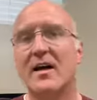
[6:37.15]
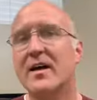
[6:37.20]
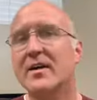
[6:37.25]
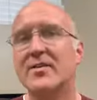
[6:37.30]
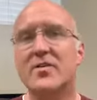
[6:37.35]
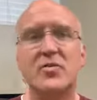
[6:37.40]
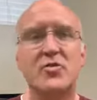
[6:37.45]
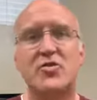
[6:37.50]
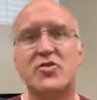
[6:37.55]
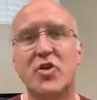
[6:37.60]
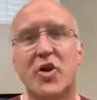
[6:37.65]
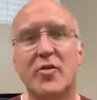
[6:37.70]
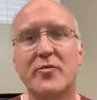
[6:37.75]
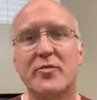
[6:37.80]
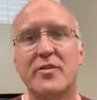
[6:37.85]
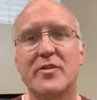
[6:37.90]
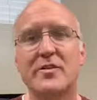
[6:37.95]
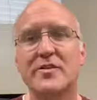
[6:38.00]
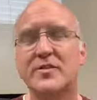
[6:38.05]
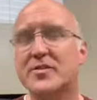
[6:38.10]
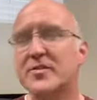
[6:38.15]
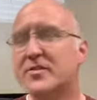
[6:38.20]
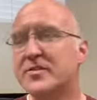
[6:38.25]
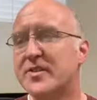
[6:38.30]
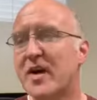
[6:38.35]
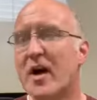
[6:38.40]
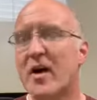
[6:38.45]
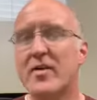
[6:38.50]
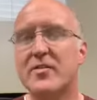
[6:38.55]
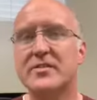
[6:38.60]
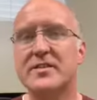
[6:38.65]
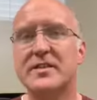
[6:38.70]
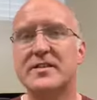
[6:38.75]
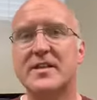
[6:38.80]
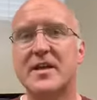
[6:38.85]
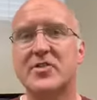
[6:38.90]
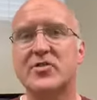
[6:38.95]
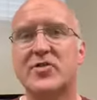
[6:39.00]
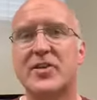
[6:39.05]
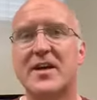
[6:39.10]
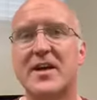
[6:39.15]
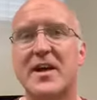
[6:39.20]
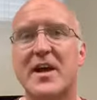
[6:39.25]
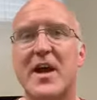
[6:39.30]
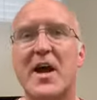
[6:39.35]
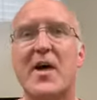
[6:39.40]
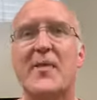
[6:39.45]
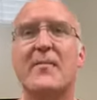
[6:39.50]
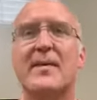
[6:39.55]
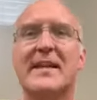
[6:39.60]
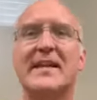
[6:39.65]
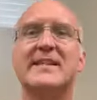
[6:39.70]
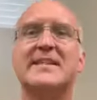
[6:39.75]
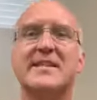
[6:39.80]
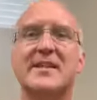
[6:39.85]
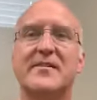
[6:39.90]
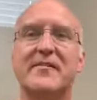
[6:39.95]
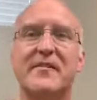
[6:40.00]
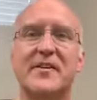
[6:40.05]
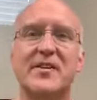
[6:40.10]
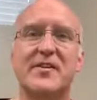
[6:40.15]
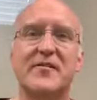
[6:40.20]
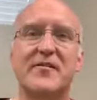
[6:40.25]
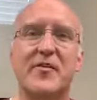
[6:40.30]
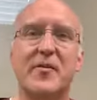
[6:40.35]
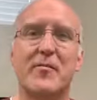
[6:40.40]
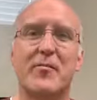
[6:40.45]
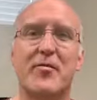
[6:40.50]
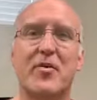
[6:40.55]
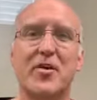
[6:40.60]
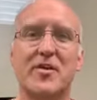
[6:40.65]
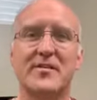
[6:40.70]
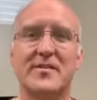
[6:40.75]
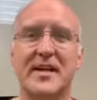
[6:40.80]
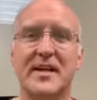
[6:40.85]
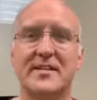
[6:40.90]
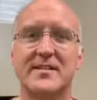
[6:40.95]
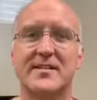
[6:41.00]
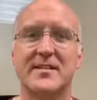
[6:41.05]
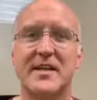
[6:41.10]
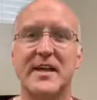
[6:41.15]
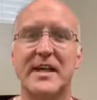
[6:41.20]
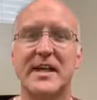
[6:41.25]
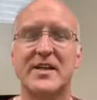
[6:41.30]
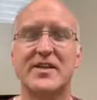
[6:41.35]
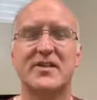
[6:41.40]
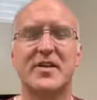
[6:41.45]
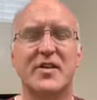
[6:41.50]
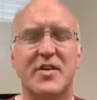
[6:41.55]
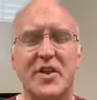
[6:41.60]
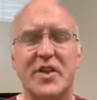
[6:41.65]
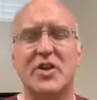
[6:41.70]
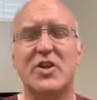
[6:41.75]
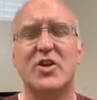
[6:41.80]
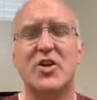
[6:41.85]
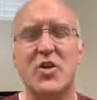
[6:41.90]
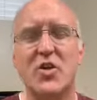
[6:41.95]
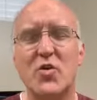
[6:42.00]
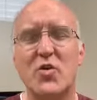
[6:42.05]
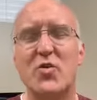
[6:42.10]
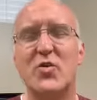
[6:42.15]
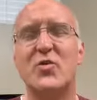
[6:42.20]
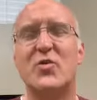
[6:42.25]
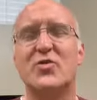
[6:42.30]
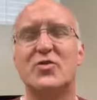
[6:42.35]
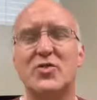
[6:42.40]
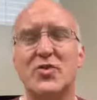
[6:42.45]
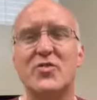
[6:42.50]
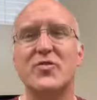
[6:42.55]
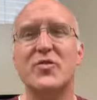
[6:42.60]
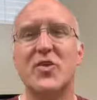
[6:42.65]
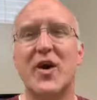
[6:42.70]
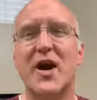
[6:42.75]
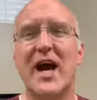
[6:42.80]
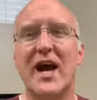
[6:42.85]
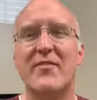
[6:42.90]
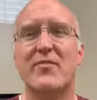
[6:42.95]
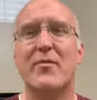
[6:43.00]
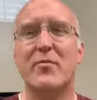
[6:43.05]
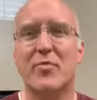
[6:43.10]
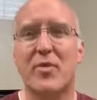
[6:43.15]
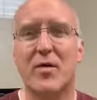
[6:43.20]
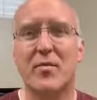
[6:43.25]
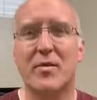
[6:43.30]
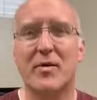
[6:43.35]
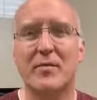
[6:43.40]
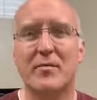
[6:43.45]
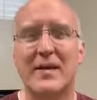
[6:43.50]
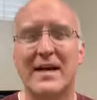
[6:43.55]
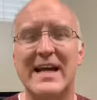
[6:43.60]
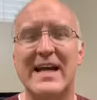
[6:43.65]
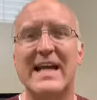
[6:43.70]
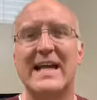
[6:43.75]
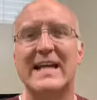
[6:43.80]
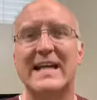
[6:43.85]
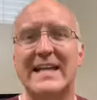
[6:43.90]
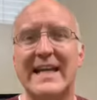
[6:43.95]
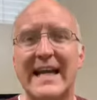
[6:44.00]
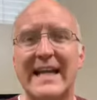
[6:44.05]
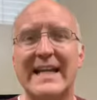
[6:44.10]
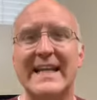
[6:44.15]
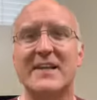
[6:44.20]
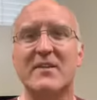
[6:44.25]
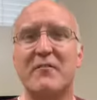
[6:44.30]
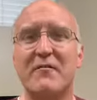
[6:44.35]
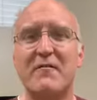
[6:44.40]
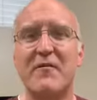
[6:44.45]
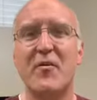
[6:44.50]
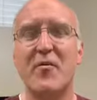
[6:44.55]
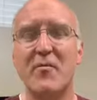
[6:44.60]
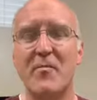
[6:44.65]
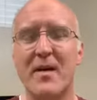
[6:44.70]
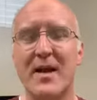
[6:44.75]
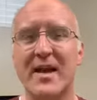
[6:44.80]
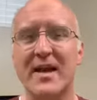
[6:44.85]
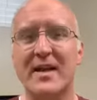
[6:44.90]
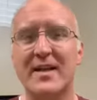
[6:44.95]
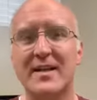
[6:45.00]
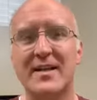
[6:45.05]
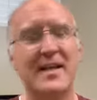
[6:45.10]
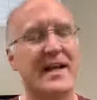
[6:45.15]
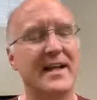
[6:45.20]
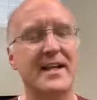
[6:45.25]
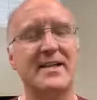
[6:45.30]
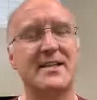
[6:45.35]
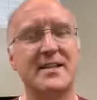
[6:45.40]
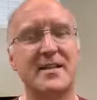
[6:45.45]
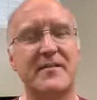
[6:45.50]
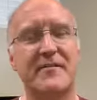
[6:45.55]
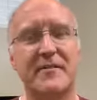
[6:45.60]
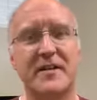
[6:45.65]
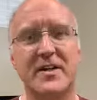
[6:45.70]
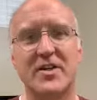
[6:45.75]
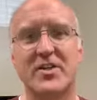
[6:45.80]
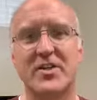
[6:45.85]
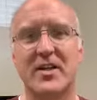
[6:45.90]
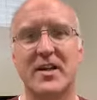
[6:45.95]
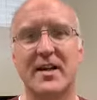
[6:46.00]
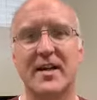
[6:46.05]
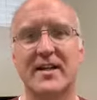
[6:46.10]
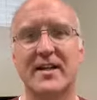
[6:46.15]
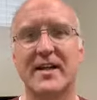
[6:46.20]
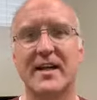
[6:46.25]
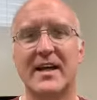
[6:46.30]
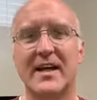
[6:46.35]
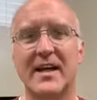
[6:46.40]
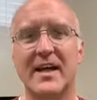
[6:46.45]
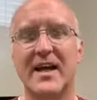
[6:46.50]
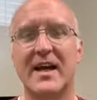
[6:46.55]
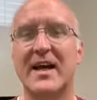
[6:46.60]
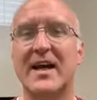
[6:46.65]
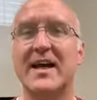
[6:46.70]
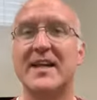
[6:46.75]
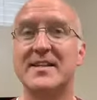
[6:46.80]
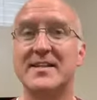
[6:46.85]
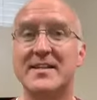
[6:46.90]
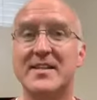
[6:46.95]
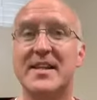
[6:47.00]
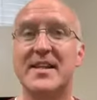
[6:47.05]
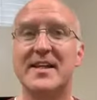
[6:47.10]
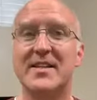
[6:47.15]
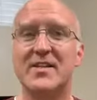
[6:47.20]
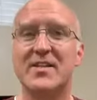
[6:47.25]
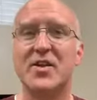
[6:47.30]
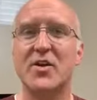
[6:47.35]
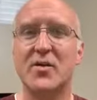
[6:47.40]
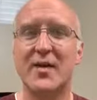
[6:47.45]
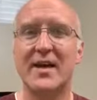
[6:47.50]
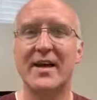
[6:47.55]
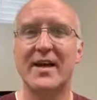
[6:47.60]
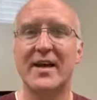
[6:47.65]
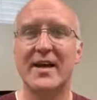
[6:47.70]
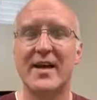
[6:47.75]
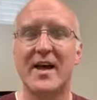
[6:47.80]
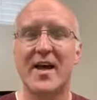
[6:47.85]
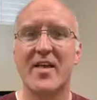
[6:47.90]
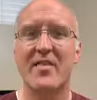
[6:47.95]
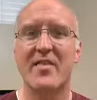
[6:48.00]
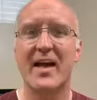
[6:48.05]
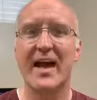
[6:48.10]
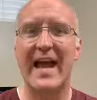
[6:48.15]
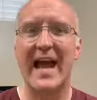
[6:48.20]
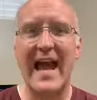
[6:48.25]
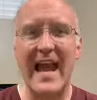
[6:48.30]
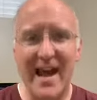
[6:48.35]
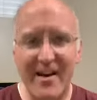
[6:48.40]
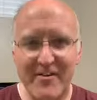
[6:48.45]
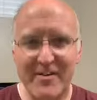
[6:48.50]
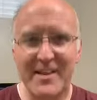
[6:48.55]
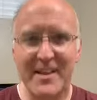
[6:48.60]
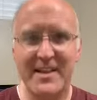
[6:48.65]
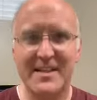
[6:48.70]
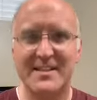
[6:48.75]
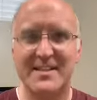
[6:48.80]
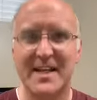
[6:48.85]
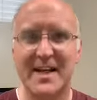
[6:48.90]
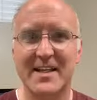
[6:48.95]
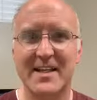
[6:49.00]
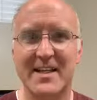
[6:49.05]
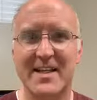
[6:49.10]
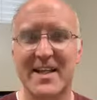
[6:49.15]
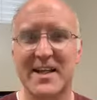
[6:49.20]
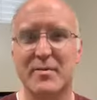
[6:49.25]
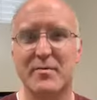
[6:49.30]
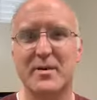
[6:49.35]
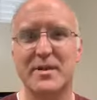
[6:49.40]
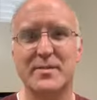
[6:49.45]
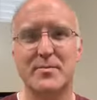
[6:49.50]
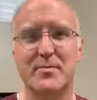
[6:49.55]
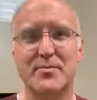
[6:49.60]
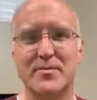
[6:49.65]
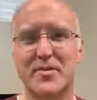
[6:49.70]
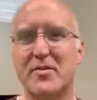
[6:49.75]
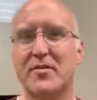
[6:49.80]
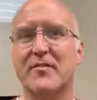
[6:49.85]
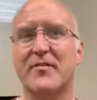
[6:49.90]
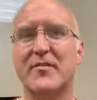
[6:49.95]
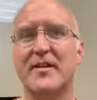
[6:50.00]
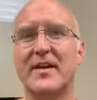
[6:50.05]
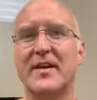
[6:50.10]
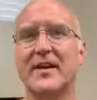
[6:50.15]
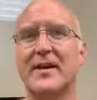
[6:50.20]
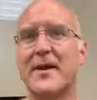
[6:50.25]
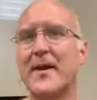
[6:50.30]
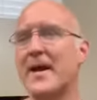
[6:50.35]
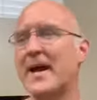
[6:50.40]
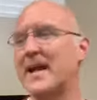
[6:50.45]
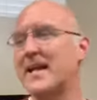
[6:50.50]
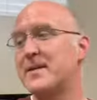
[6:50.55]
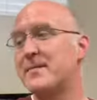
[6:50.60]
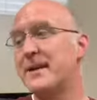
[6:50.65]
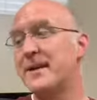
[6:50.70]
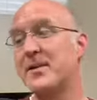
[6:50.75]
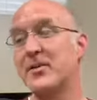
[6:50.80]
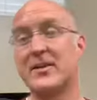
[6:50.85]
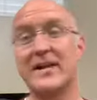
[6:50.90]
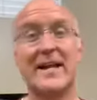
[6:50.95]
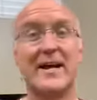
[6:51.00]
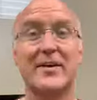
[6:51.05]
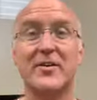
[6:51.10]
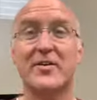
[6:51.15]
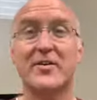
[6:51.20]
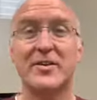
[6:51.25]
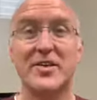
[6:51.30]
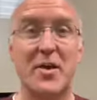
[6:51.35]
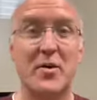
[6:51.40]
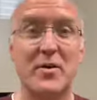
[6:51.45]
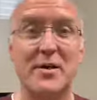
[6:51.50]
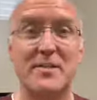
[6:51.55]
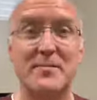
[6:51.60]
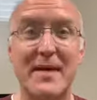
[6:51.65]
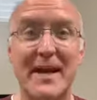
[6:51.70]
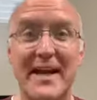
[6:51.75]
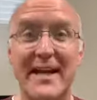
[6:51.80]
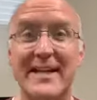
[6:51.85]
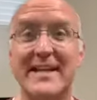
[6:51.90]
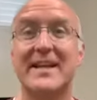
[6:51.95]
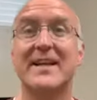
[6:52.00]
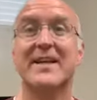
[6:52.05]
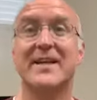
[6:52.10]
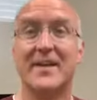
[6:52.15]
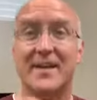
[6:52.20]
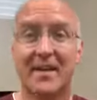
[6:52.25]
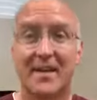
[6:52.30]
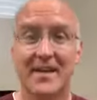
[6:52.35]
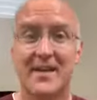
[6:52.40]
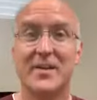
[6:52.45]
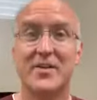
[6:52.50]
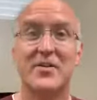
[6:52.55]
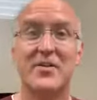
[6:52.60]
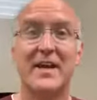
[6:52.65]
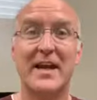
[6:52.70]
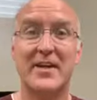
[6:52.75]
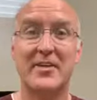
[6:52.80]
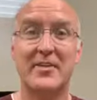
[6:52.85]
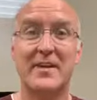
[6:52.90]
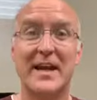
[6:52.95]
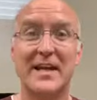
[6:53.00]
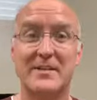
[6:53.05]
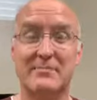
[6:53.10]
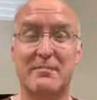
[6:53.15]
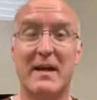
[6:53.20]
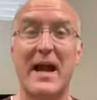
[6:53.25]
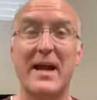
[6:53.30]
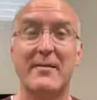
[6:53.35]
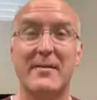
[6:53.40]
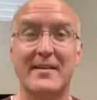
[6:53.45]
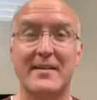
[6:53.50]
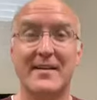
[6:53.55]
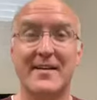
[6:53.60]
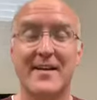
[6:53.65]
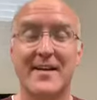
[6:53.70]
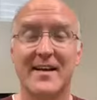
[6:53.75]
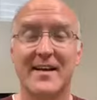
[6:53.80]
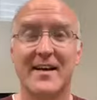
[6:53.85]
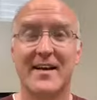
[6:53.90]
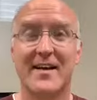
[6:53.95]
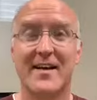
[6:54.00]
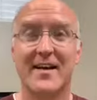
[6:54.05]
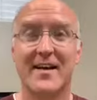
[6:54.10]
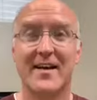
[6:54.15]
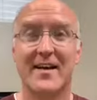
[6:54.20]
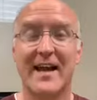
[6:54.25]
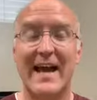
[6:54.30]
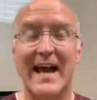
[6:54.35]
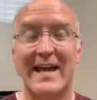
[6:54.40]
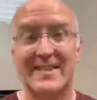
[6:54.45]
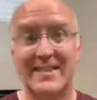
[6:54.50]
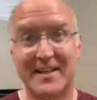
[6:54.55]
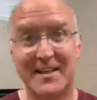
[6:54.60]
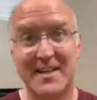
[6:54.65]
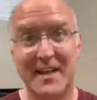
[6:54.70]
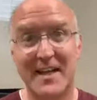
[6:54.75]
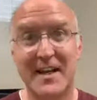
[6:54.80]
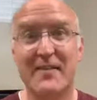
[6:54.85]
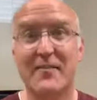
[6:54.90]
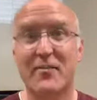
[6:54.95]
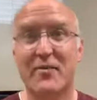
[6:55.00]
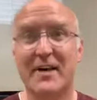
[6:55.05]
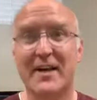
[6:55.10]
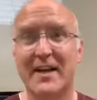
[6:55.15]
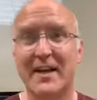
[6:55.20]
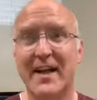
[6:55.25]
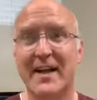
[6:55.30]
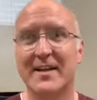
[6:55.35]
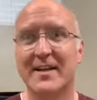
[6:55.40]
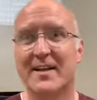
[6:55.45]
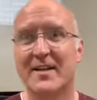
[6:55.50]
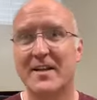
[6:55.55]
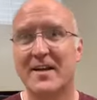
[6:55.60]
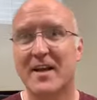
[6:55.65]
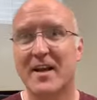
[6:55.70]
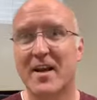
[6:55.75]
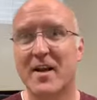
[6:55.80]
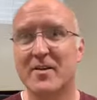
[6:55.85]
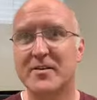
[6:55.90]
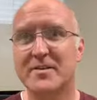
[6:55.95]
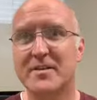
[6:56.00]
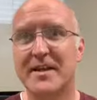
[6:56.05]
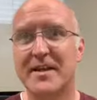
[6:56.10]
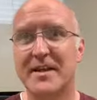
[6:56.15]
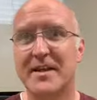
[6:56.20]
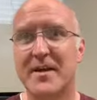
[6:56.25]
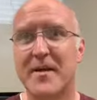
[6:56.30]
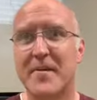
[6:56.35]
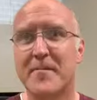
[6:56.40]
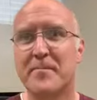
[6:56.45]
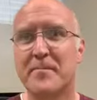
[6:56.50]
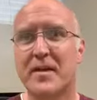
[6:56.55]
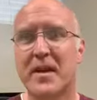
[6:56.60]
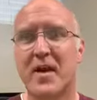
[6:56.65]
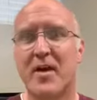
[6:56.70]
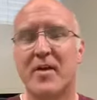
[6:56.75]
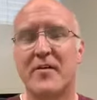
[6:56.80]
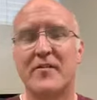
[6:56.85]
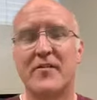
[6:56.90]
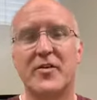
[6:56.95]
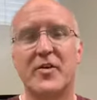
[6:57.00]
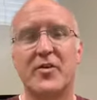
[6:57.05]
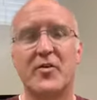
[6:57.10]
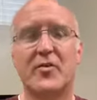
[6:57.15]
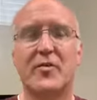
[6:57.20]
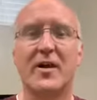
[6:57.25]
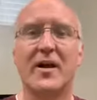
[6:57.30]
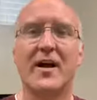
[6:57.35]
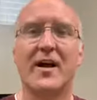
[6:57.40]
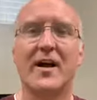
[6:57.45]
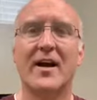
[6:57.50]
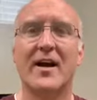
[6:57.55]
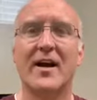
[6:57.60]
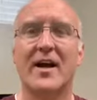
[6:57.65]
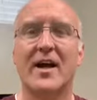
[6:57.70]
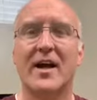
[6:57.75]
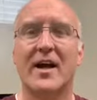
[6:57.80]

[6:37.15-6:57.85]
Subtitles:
new genres, new styles, etc., but into the feature film process, so that you do not have a problem getting the film made, getting to the finish line, and seeing to it that everything's done at the end of principal photography, and depending on how your deal is made, you get your next payment at the delivery and at the closing of your